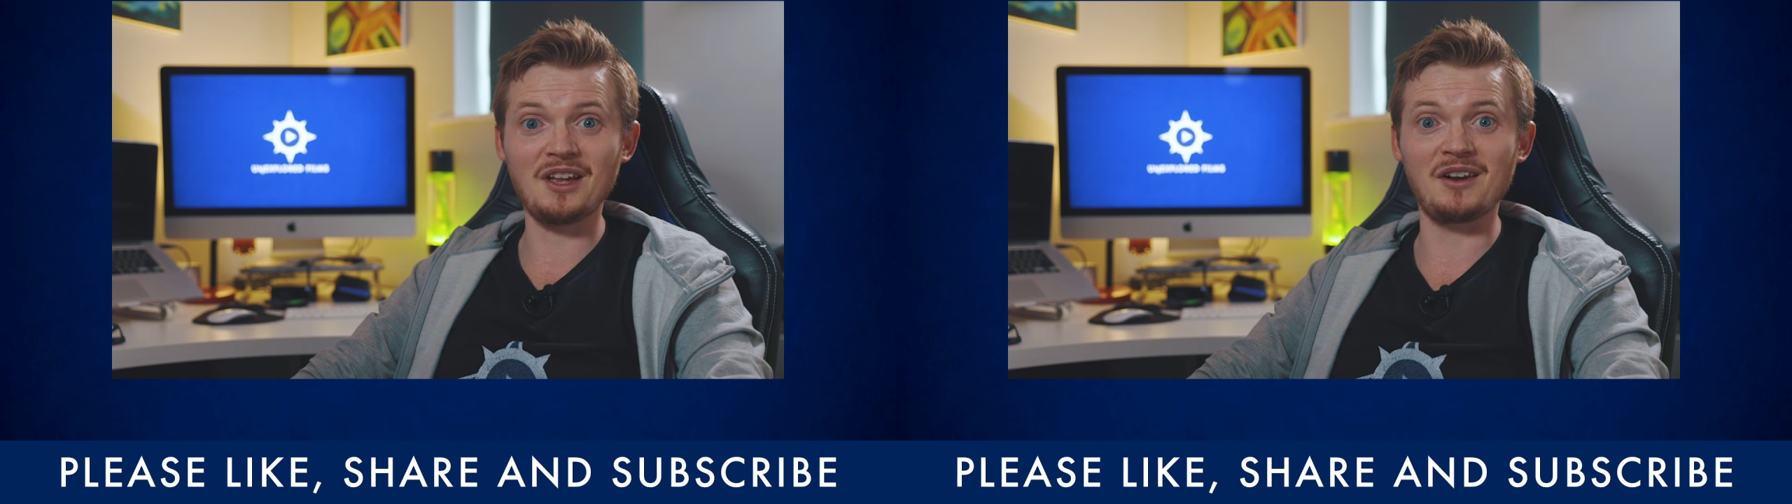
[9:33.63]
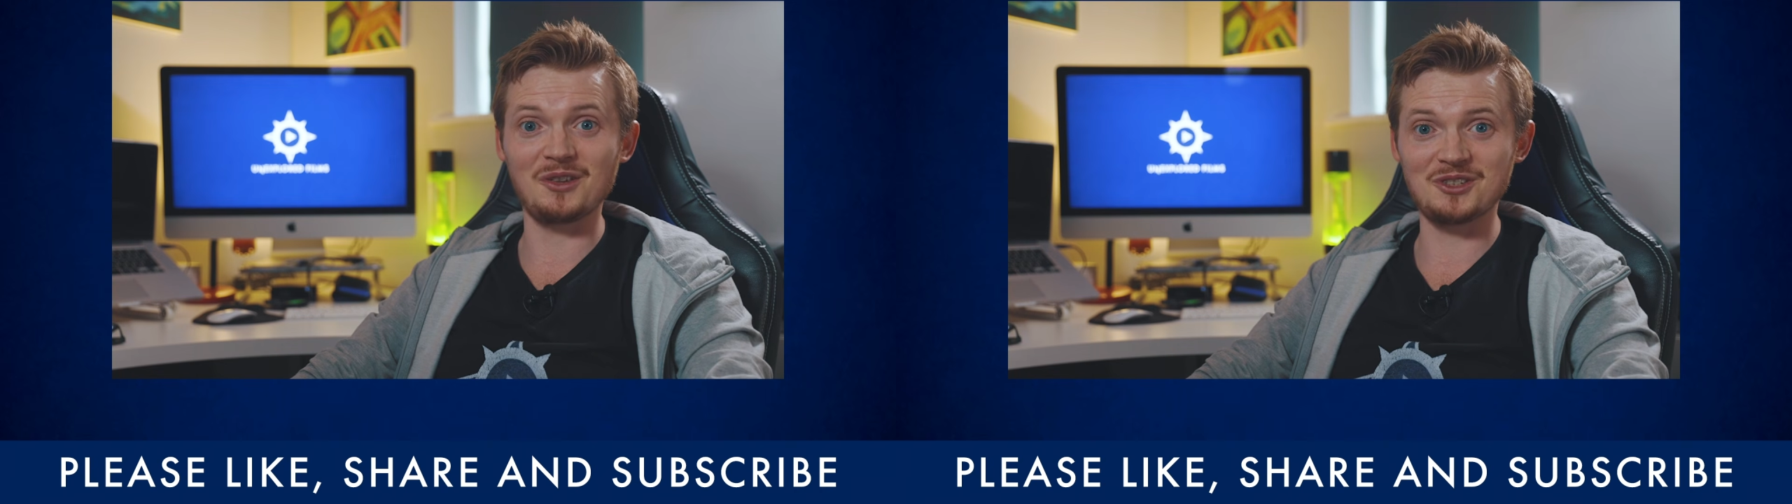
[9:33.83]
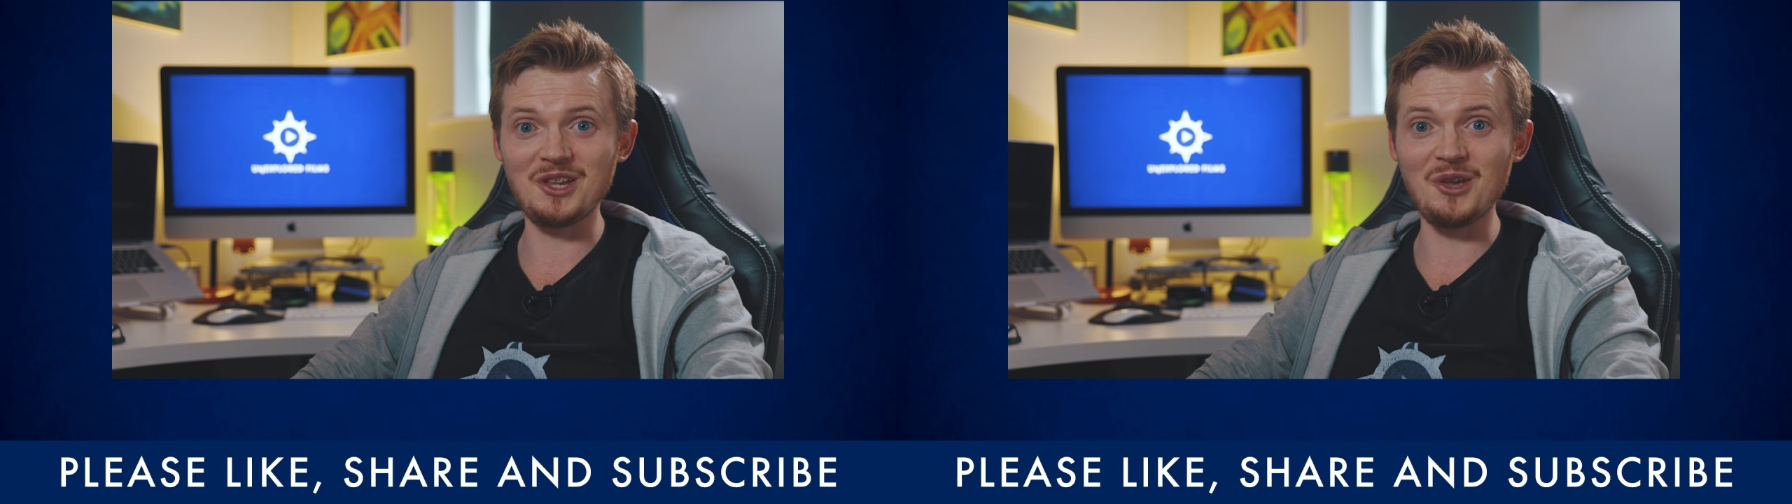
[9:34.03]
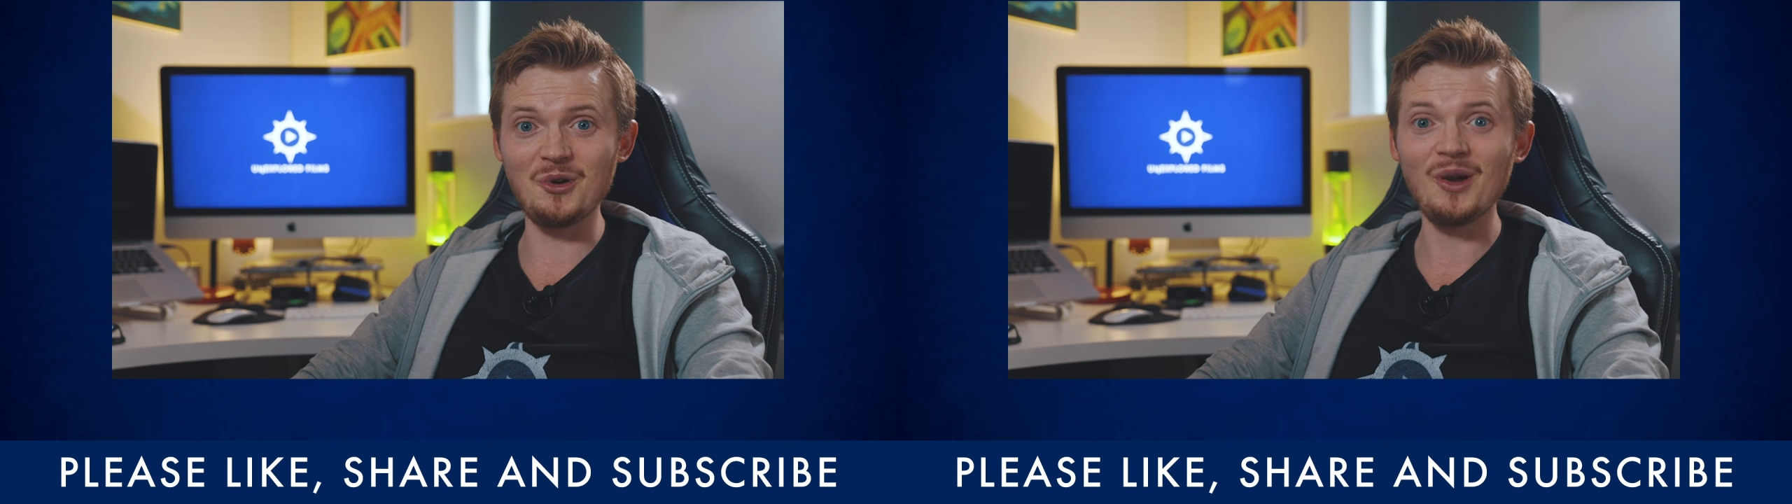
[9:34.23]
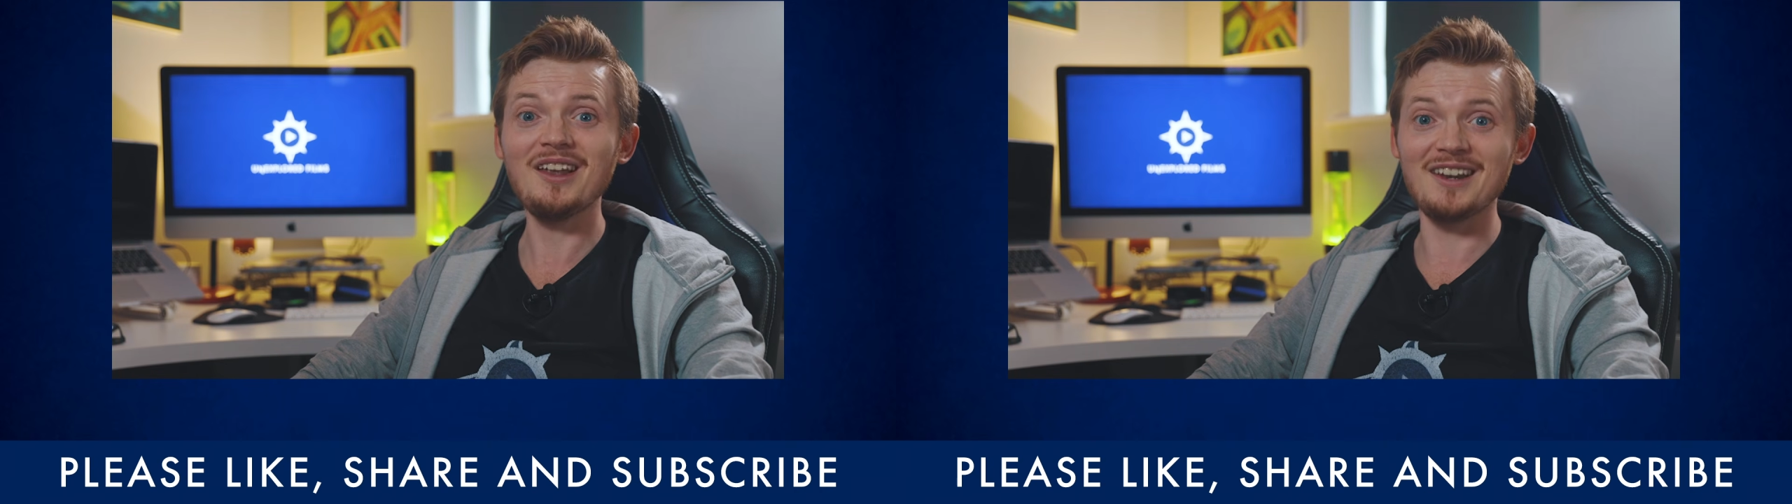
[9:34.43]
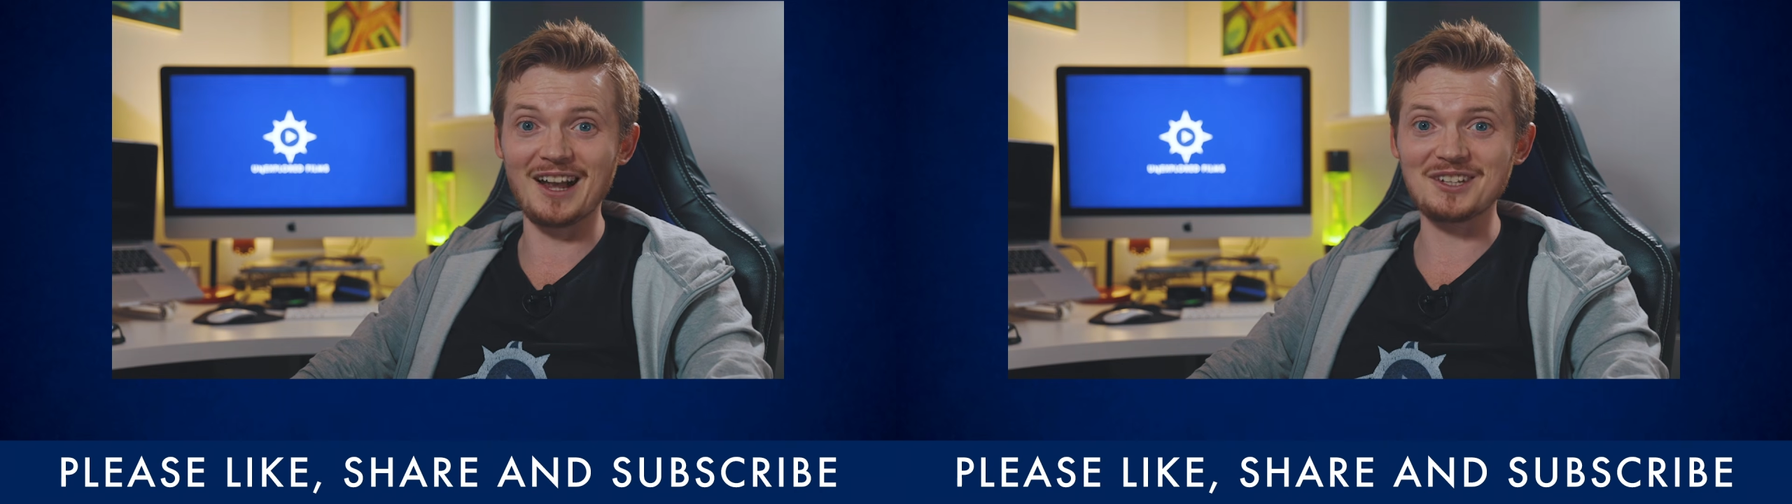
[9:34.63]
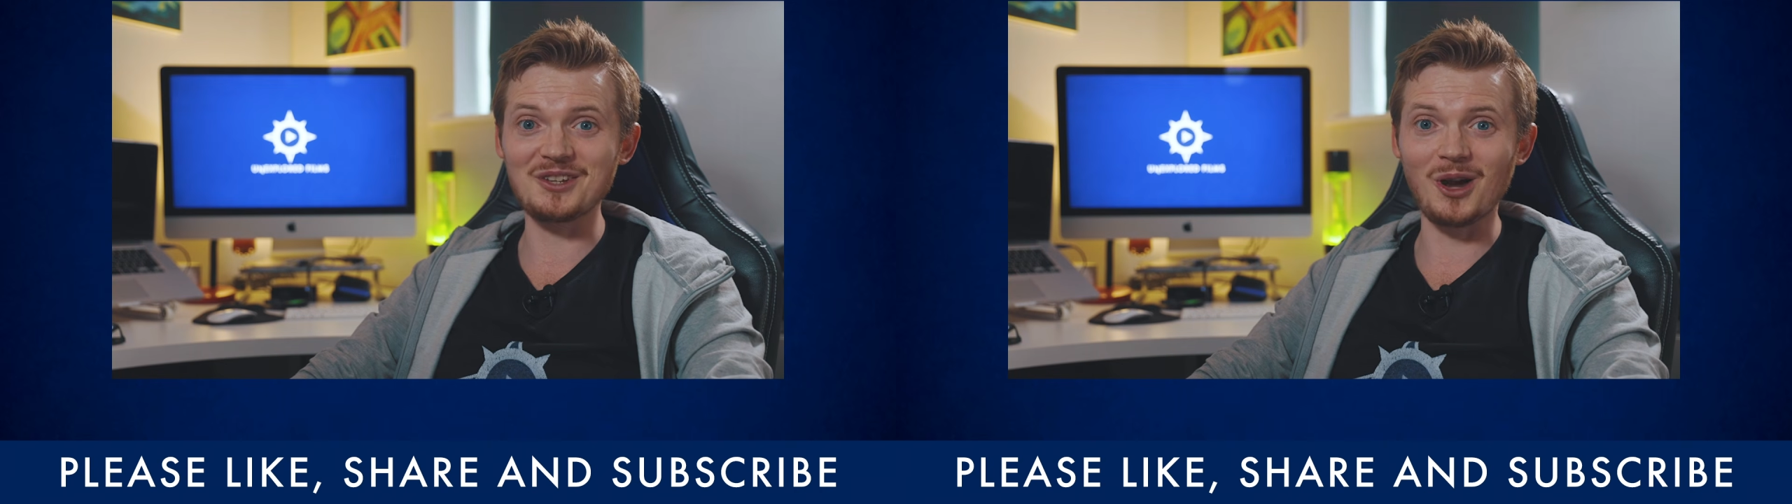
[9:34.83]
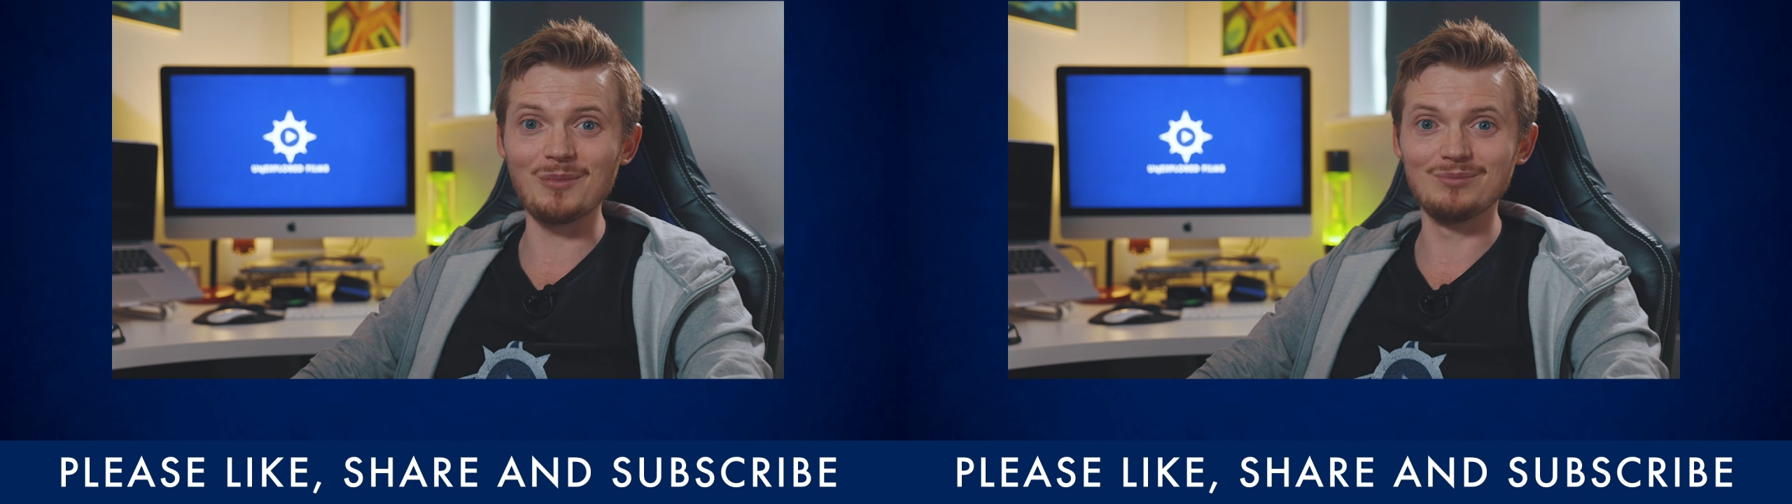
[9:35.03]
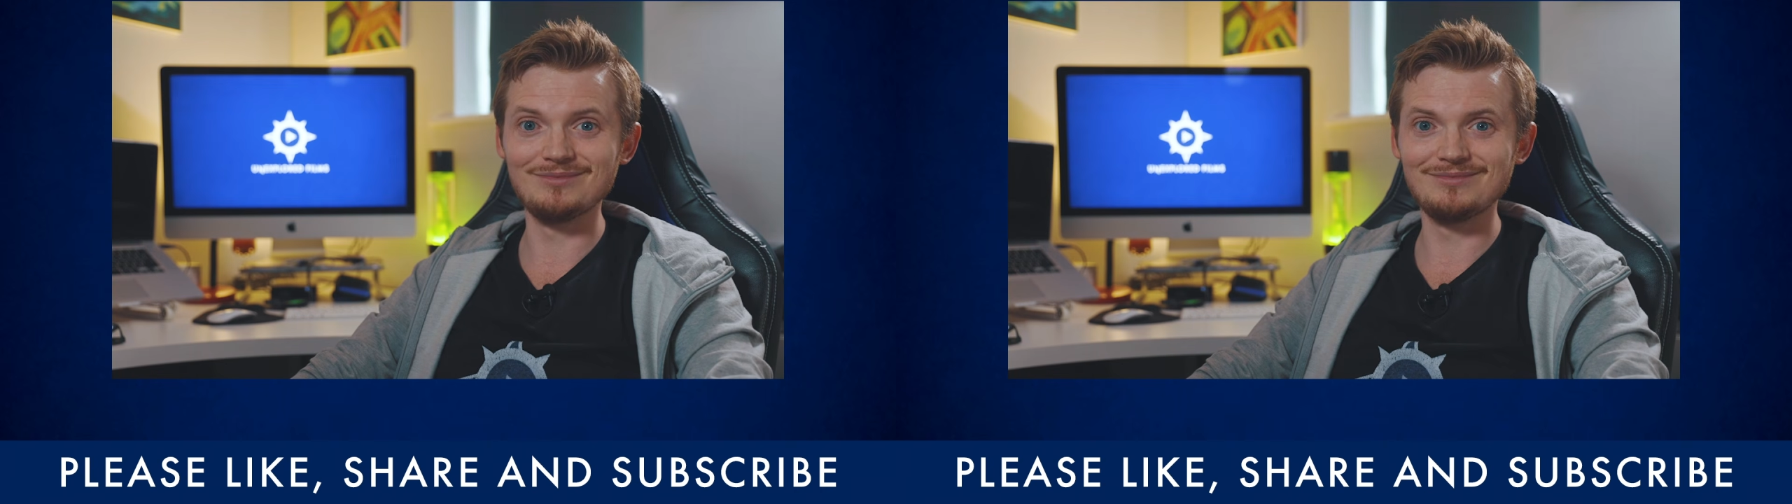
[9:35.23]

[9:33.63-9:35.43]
and I'll see you next time.